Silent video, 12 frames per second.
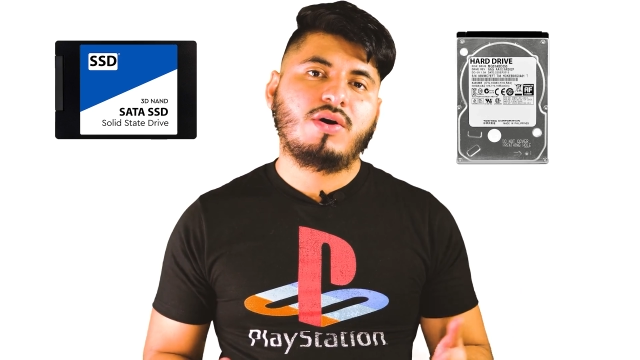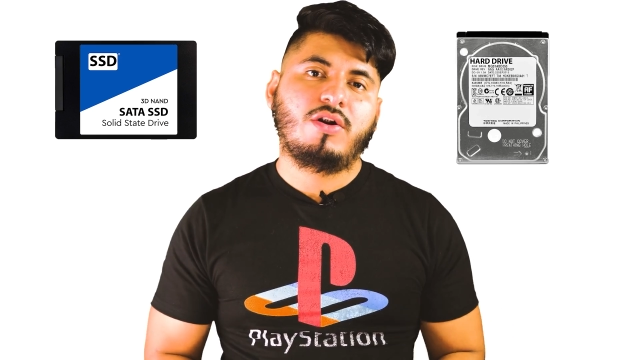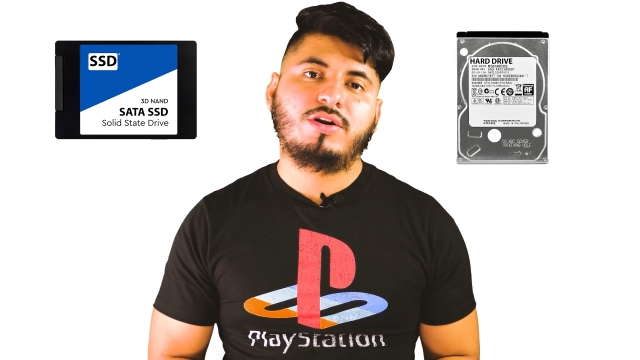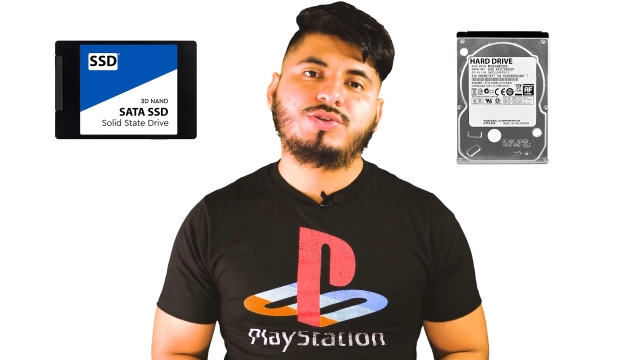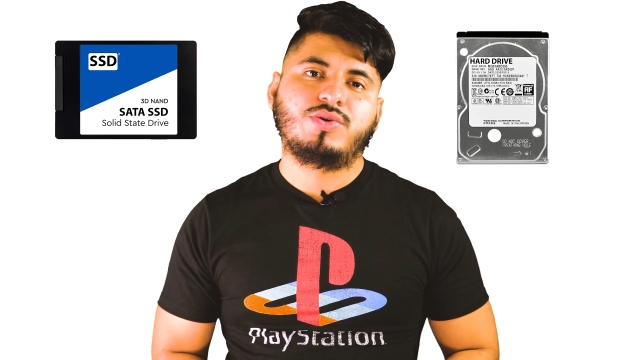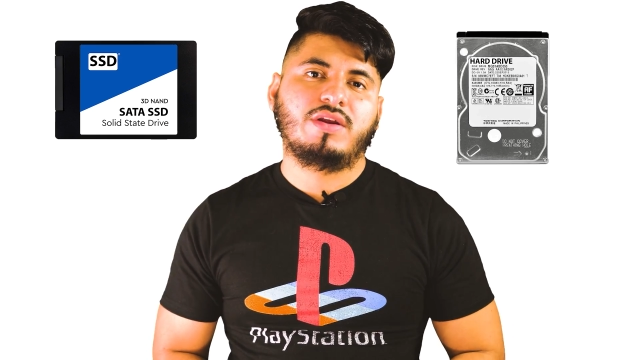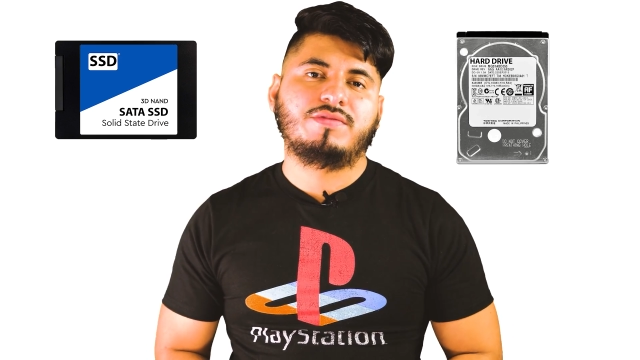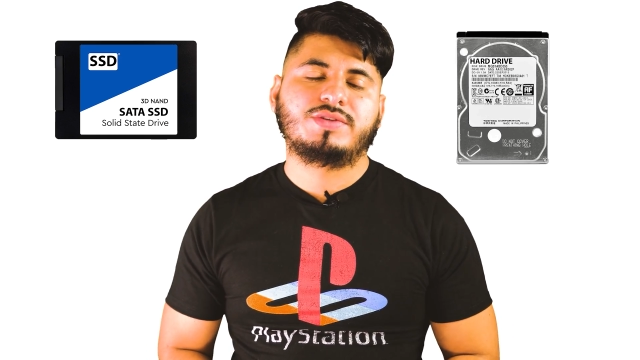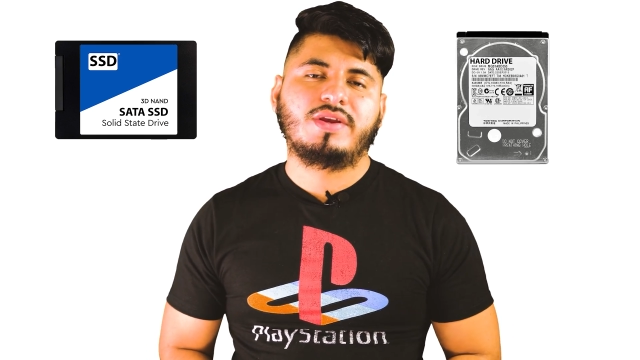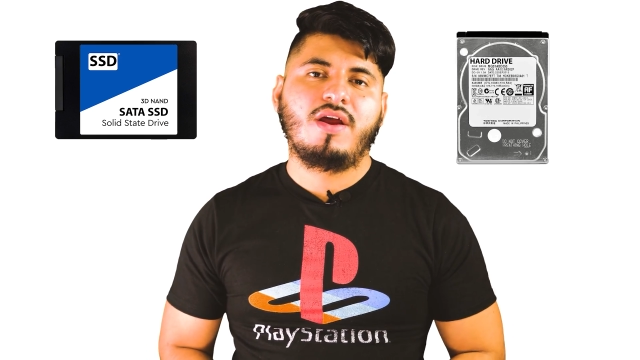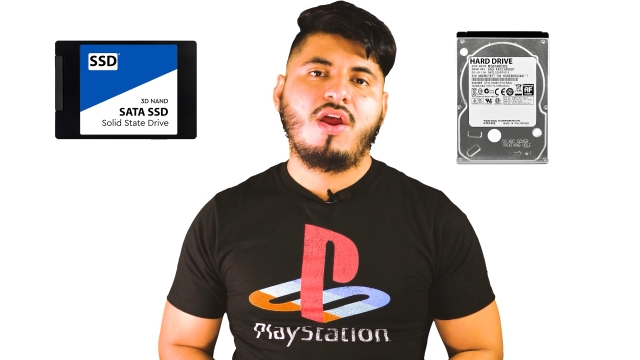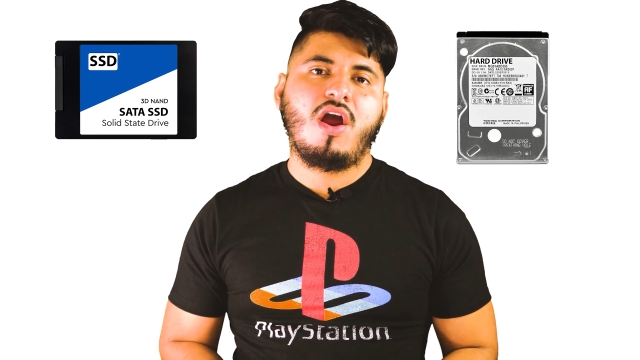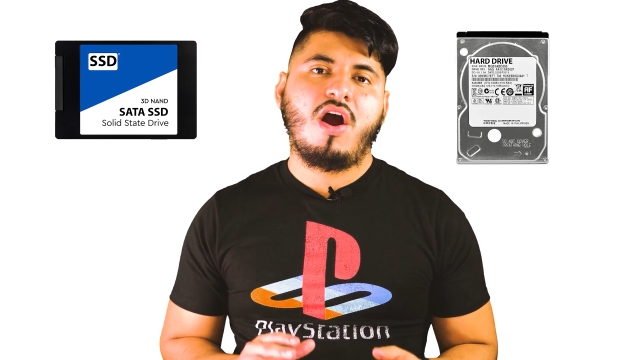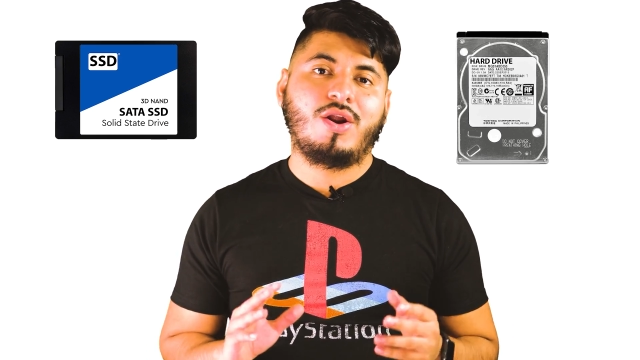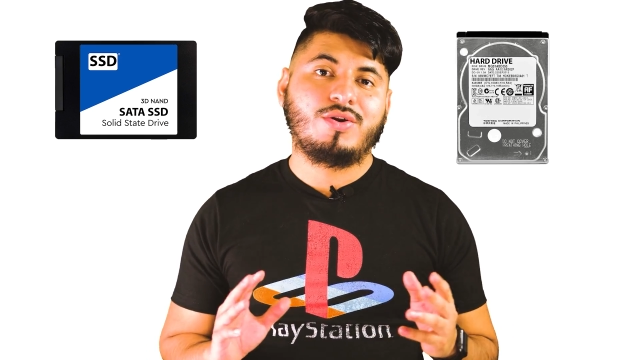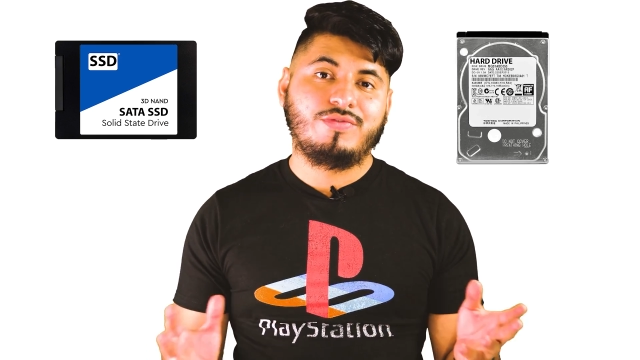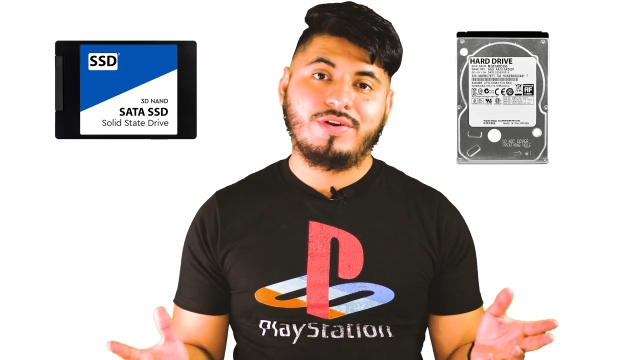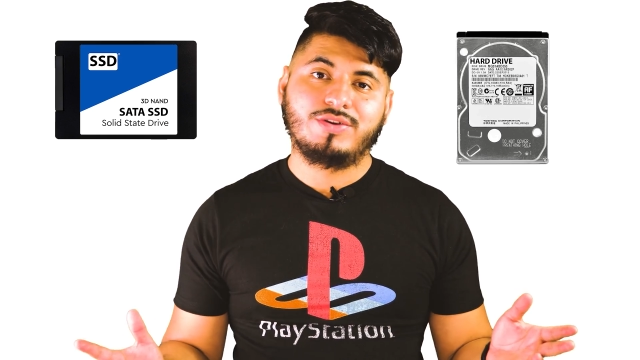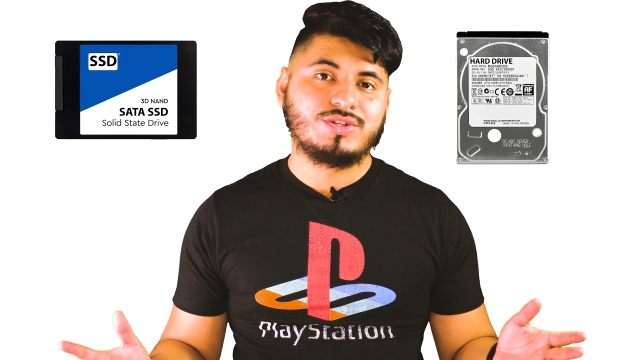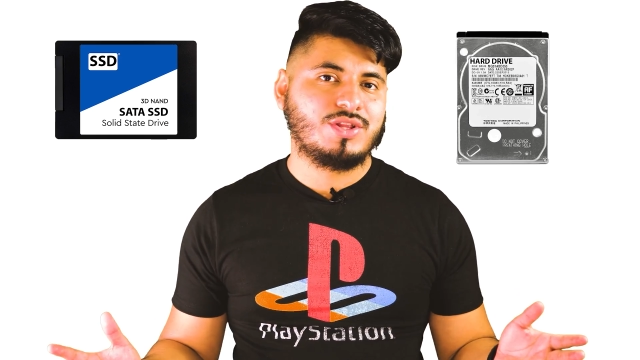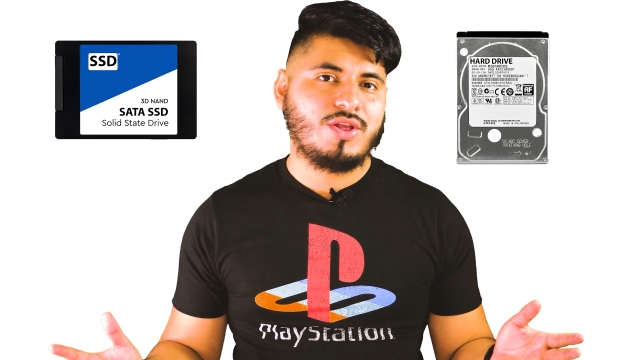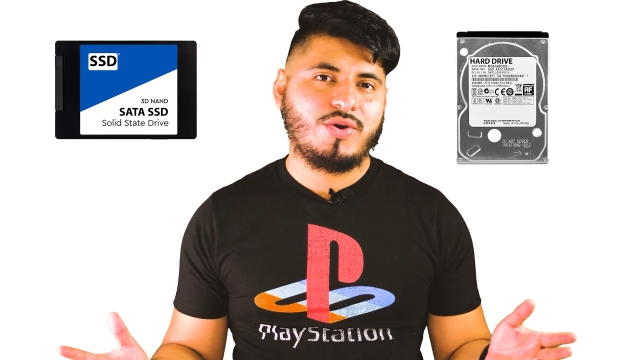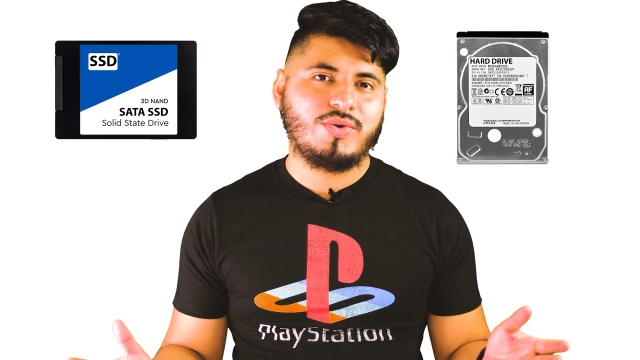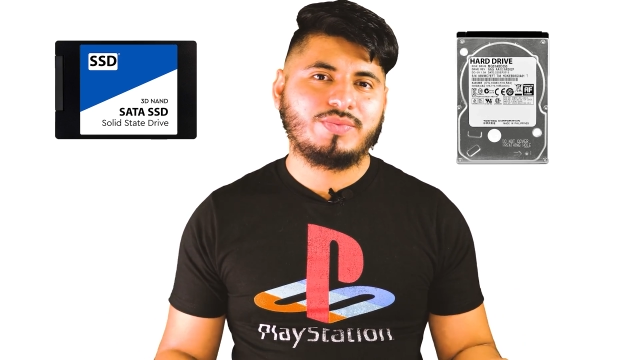hard drives are very
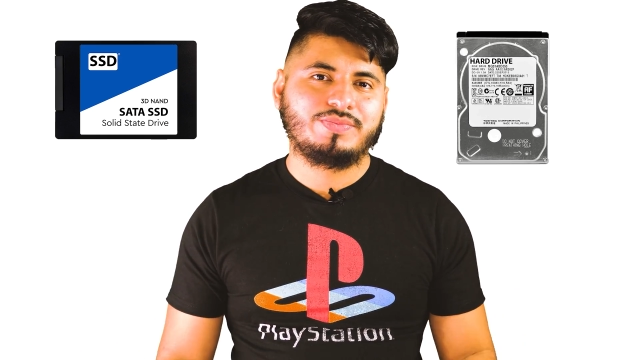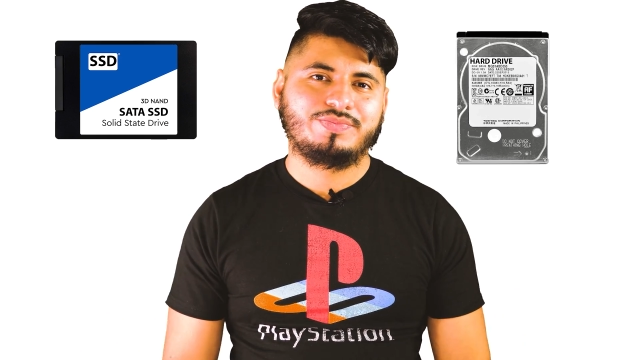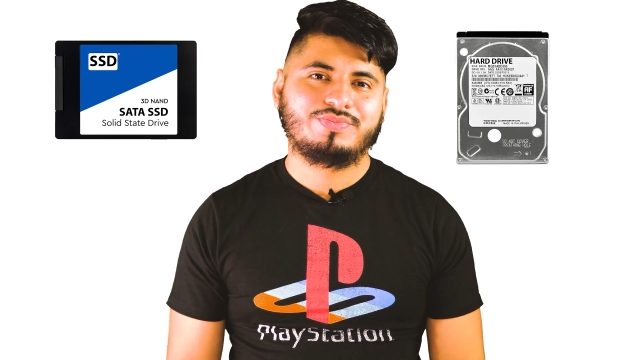slow.